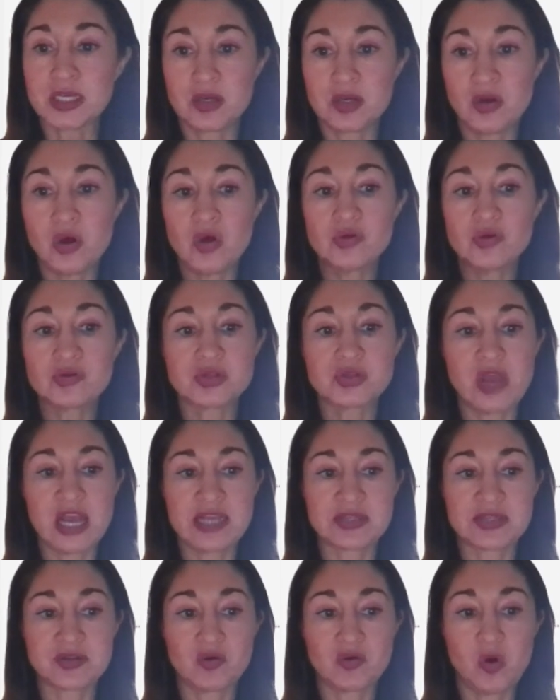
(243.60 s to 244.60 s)
also
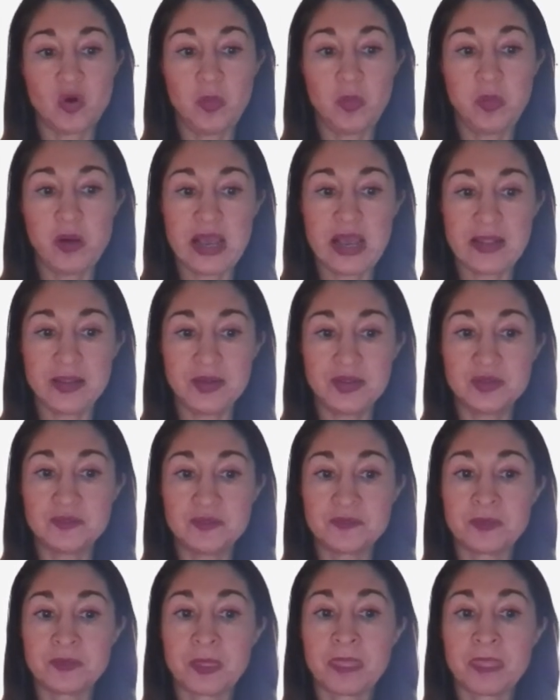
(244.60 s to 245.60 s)
ask Copilot
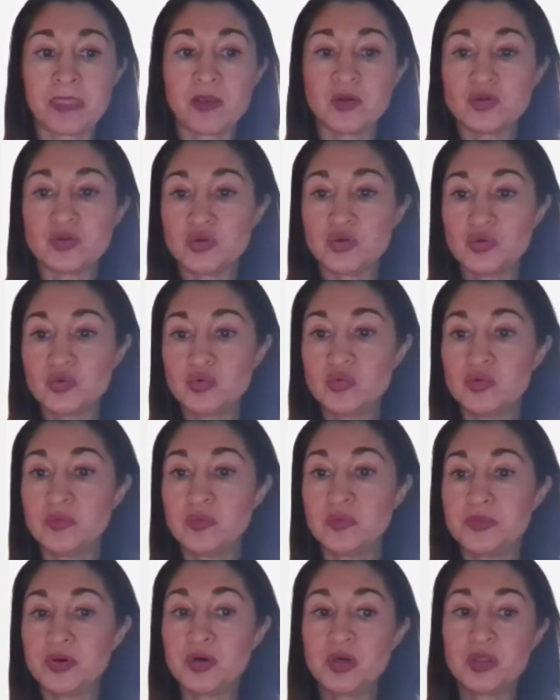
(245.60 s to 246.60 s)
to
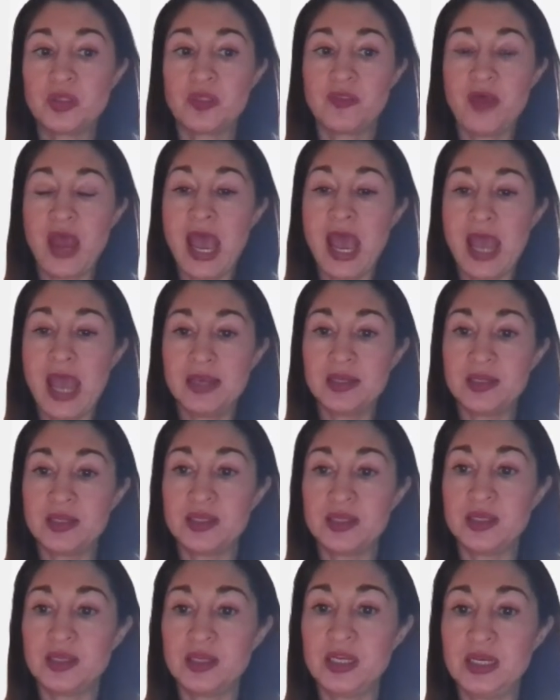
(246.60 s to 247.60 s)
put that
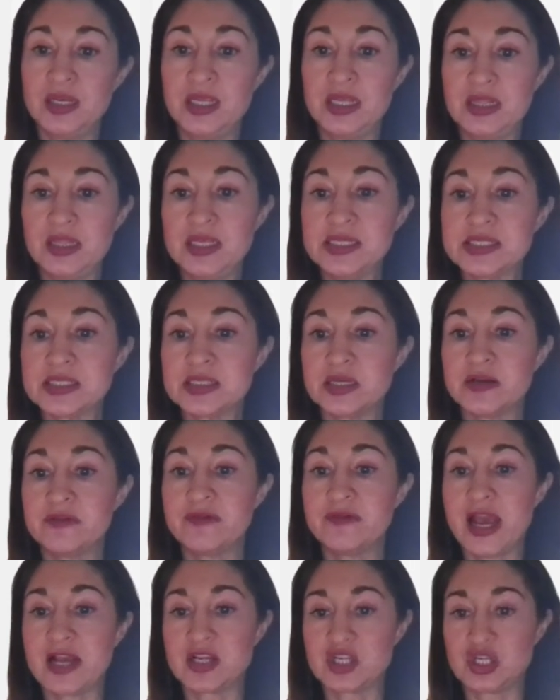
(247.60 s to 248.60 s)
in a list of
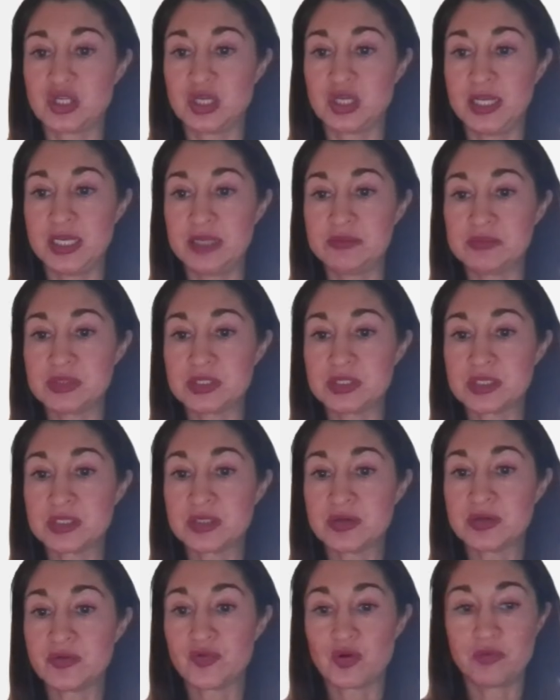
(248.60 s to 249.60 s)
action items
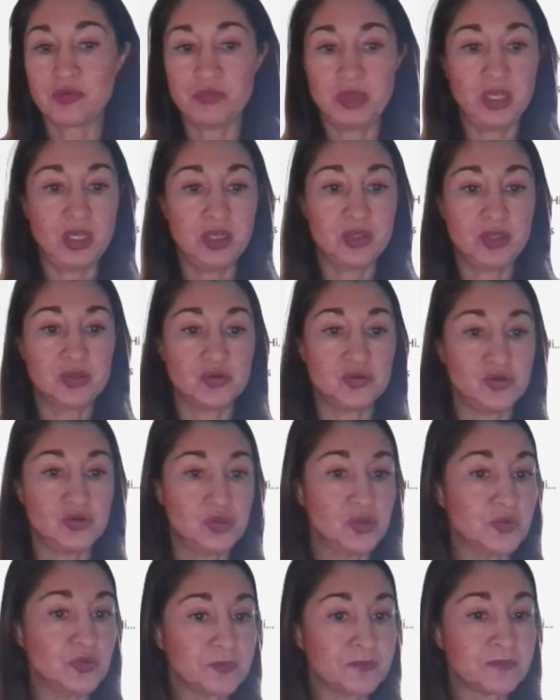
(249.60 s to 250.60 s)
for me to
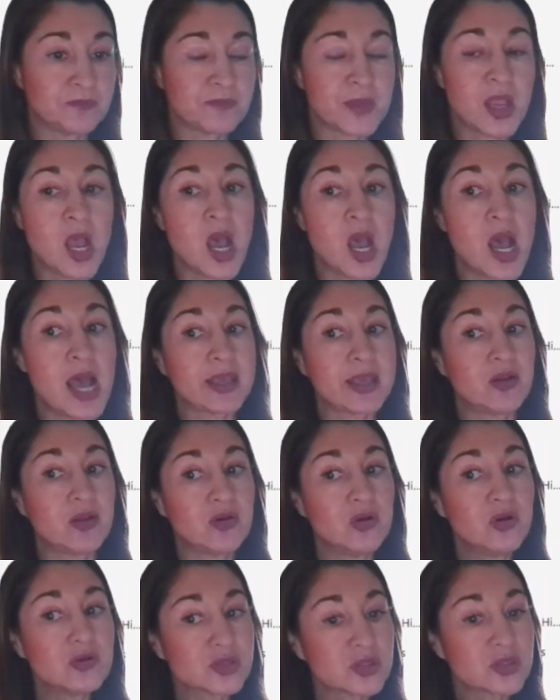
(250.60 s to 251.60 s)
do. I can
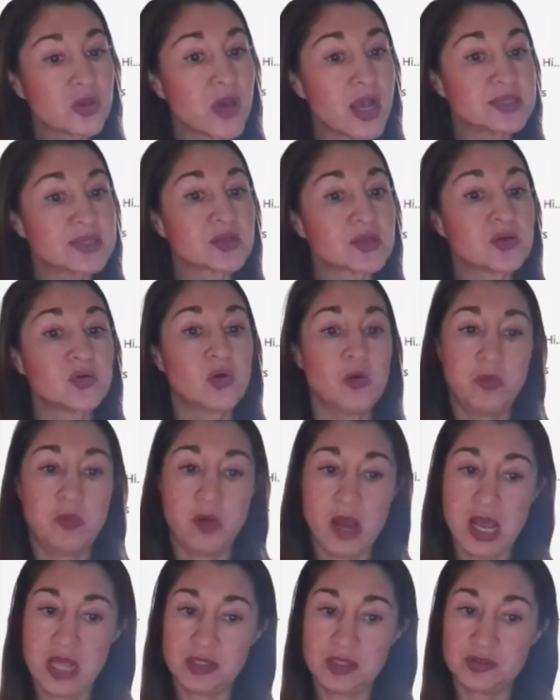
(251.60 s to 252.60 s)
also ask
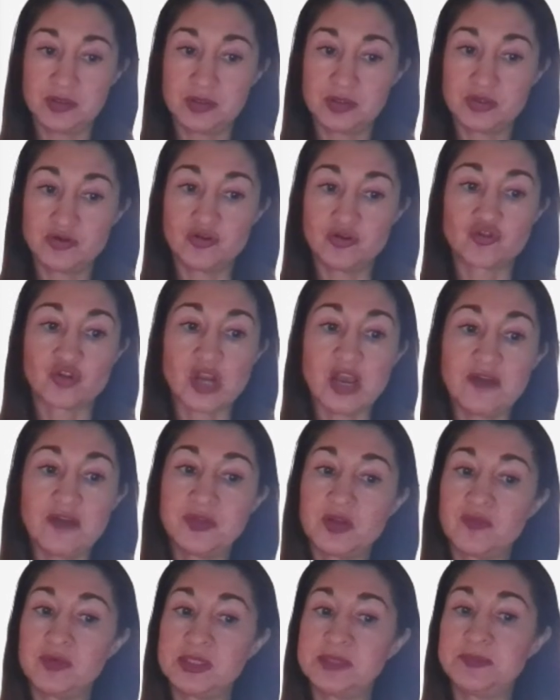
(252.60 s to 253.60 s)
Copilot to draft a
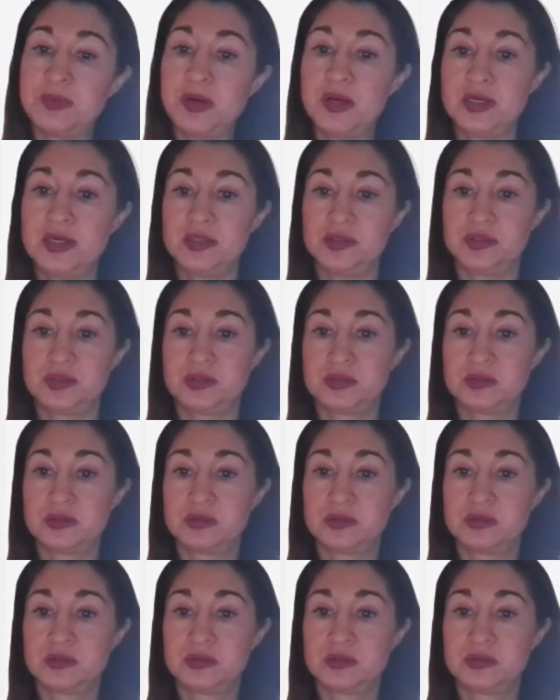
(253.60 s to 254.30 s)
response